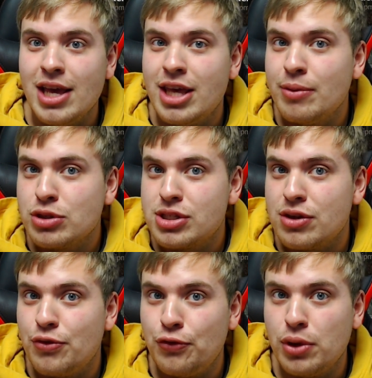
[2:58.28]
he was
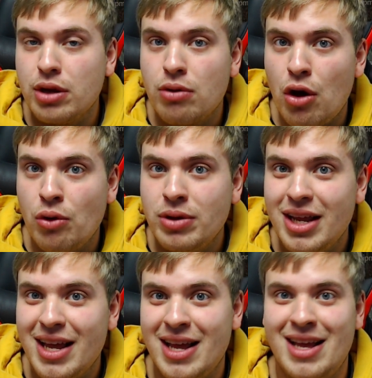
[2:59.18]
fully grown
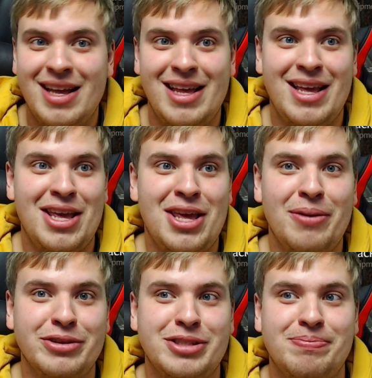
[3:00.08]
he was